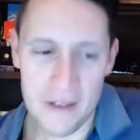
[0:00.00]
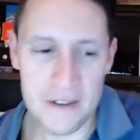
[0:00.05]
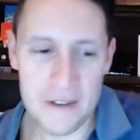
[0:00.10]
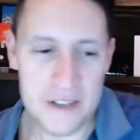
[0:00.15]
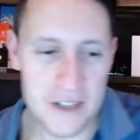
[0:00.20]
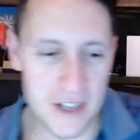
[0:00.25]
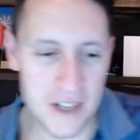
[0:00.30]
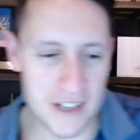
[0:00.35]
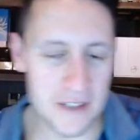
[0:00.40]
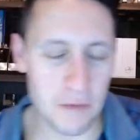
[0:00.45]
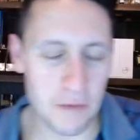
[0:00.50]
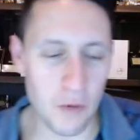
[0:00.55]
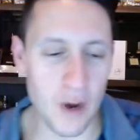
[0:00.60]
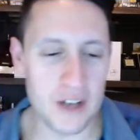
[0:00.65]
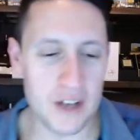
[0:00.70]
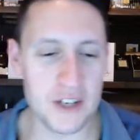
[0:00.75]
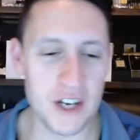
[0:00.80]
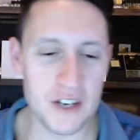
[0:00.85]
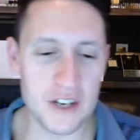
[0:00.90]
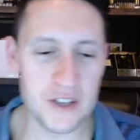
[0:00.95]
I was just
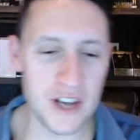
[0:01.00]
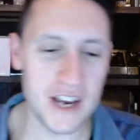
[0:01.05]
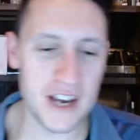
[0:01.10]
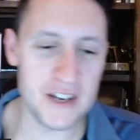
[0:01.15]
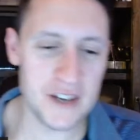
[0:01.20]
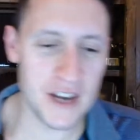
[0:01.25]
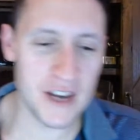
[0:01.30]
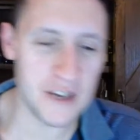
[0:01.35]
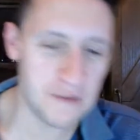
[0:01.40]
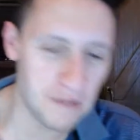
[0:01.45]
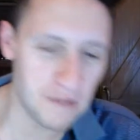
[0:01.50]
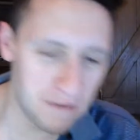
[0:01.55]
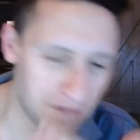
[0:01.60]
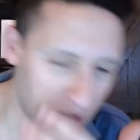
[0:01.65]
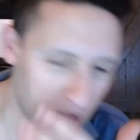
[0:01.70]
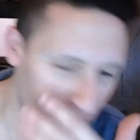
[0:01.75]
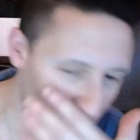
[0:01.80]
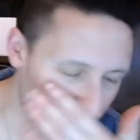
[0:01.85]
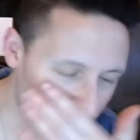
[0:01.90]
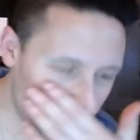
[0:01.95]
watching JJ's
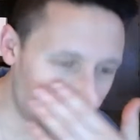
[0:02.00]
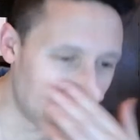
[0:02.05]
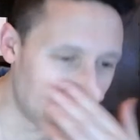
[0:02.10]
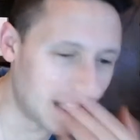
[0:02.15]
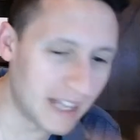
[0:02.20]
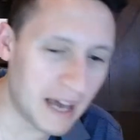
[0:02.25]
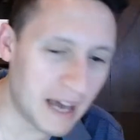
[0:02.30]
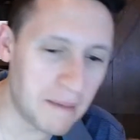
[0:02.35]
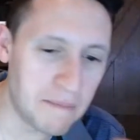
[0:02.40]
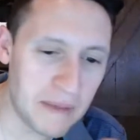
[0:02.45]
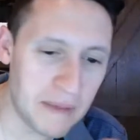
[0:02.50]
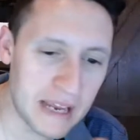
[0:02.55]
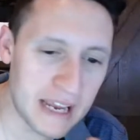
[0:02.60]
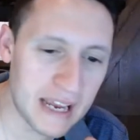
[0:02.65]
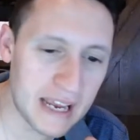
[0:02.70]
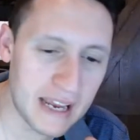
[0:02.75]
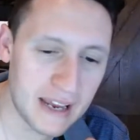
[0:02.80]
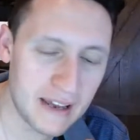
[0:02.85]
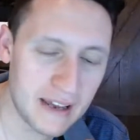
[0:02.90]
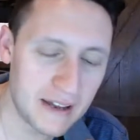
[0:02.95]
review of Bell
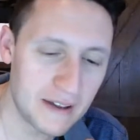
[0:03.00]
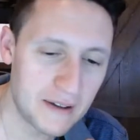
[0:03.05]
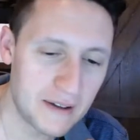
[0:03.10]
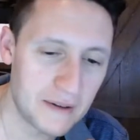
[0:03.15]
Am,